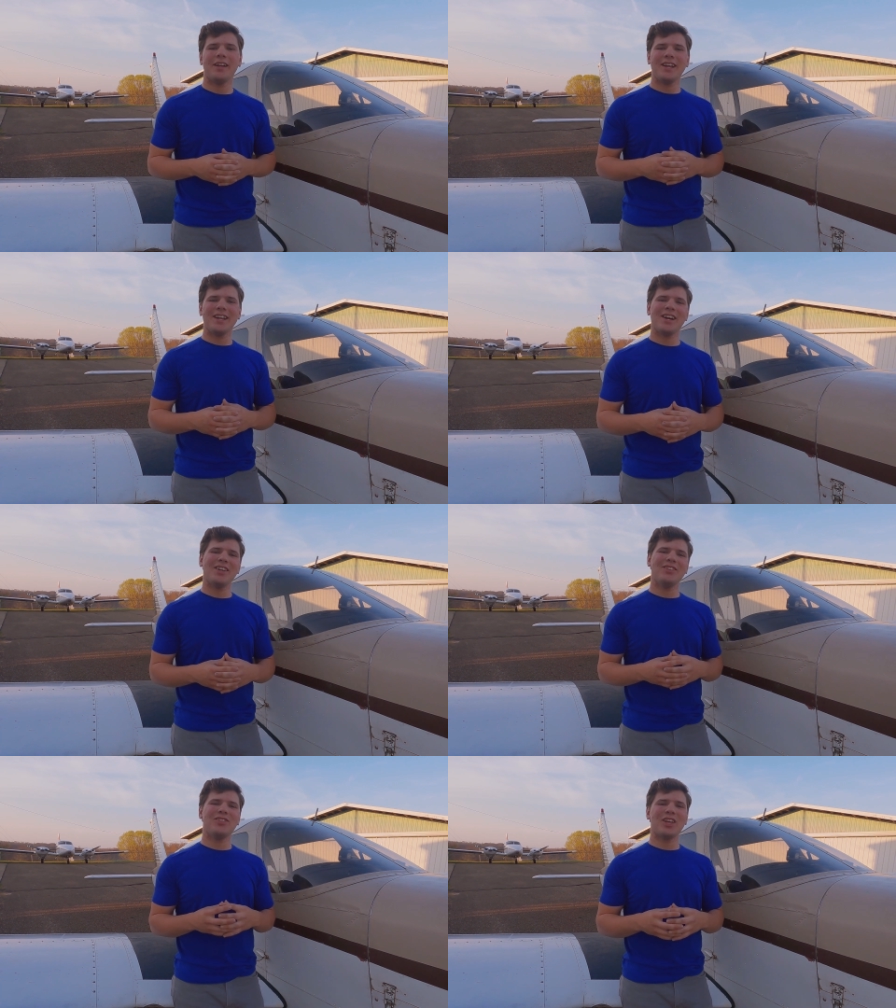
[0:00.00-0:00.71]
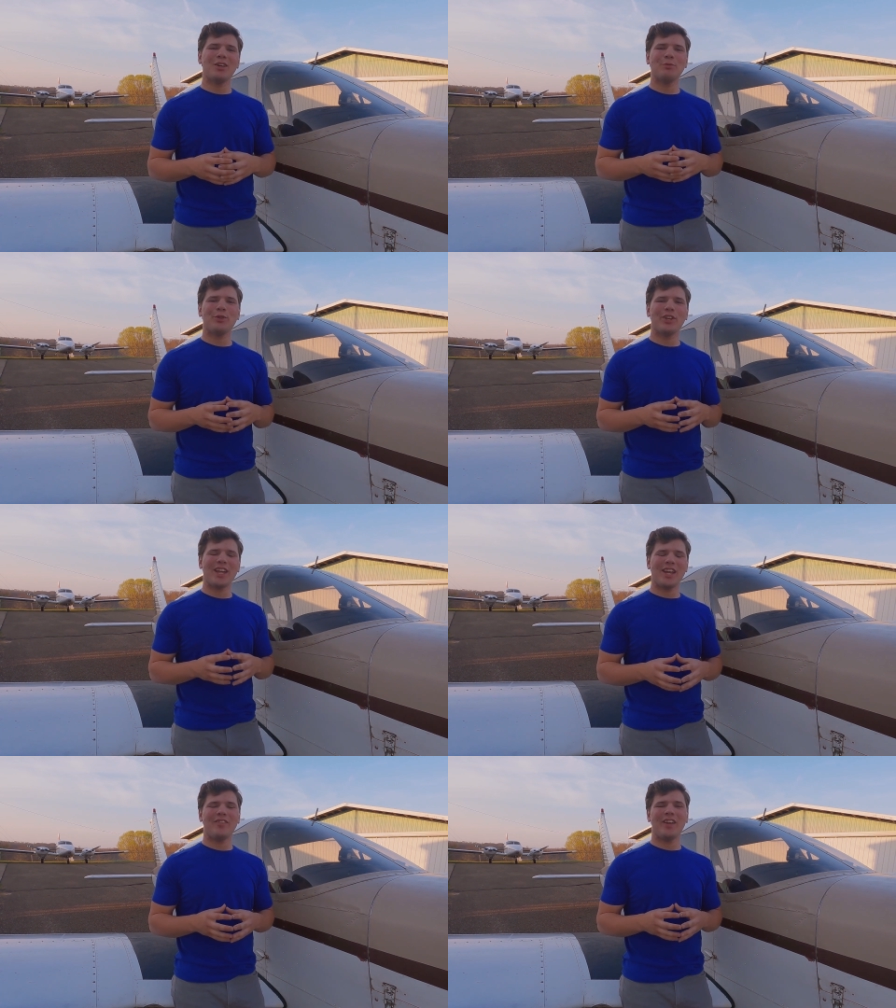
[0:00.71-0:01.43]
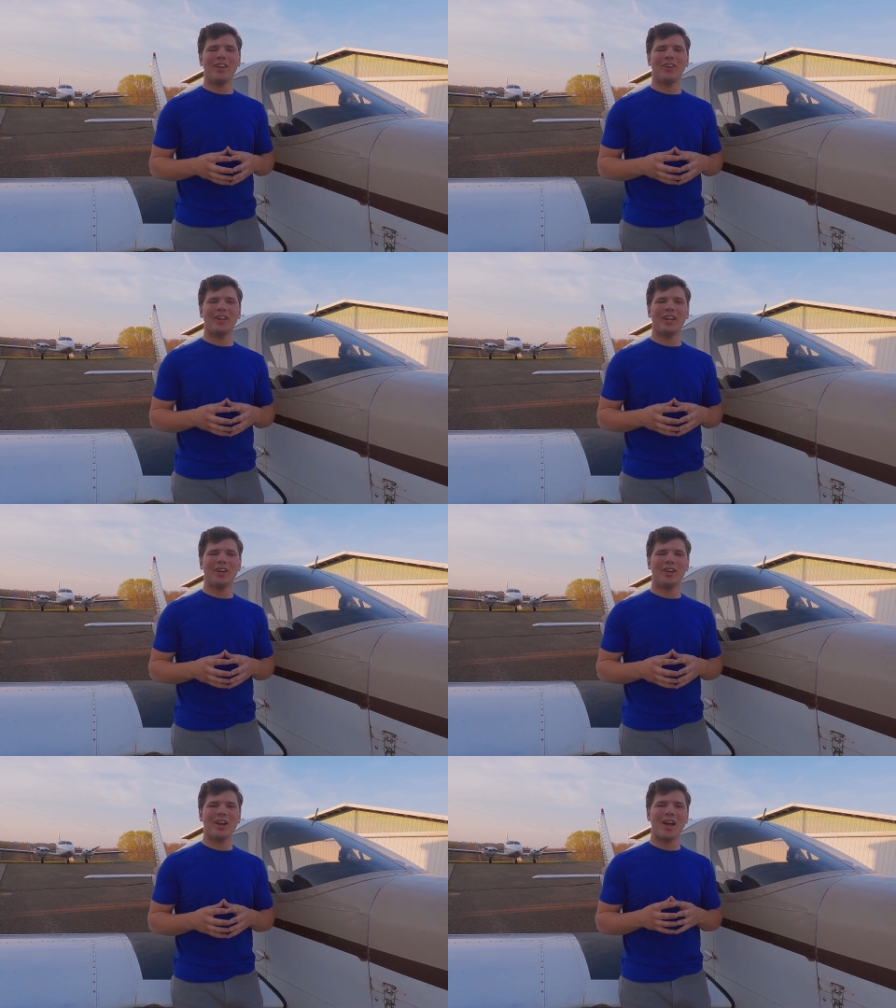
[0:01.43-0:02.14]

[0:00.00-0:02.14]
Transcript: Hey guys, Samuel the Aviator here.